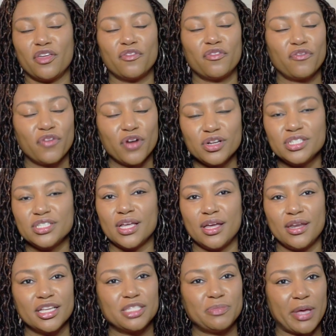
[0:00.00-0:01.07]
first
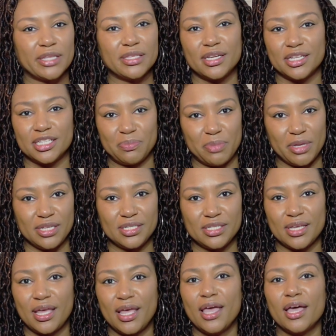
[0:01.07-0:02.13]
unexpected expense
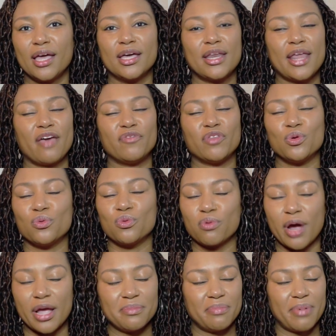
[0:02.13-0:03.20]
could have you
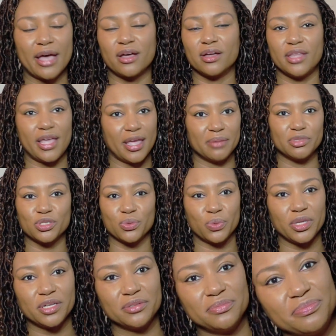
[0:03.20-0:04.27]
right back on the hamster
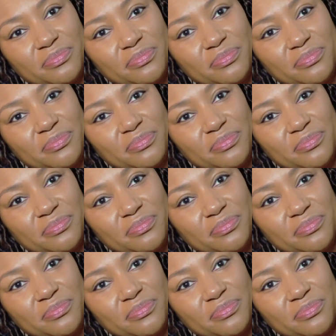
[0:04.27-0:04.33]
wheel.